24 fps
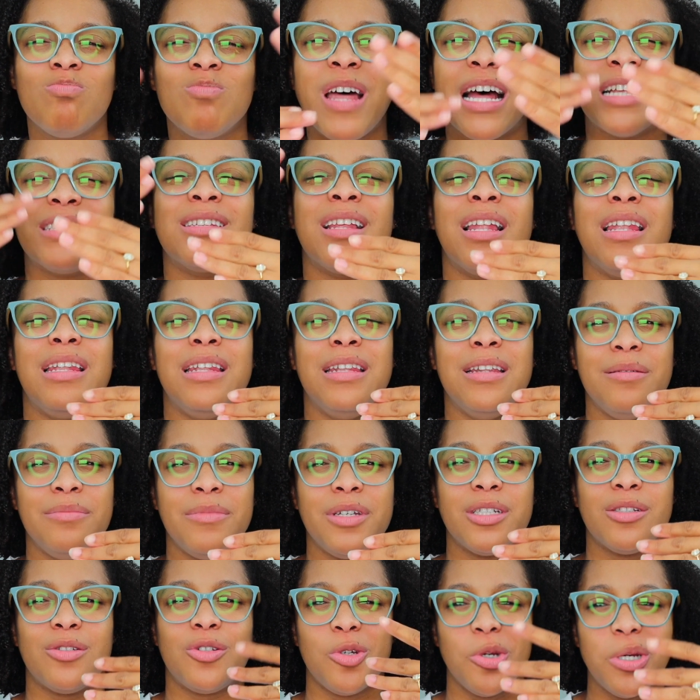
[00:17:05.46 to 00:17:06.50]
the
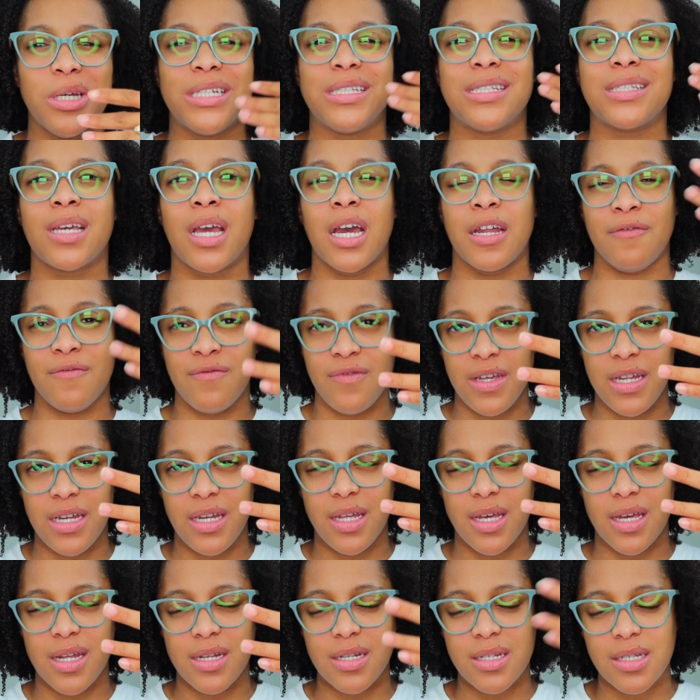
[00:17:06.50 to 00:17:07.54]
limit to its
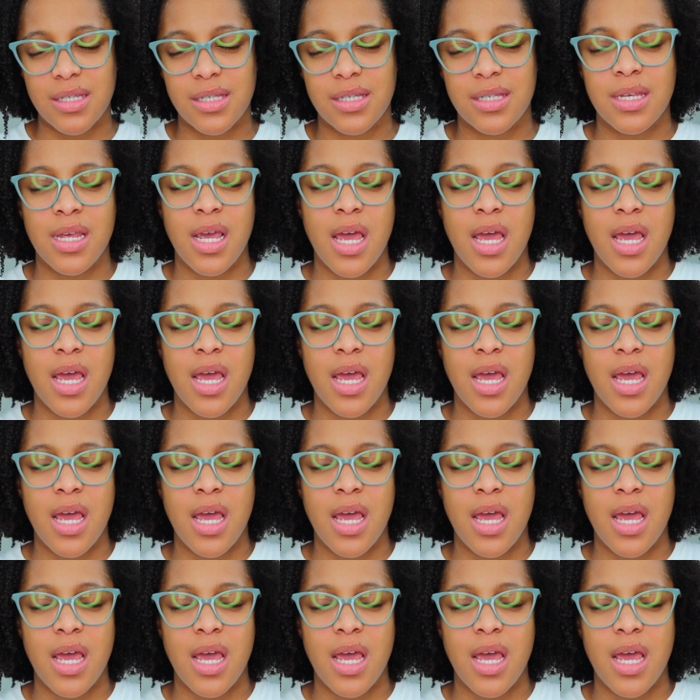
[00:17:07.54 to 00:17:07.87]
convenience.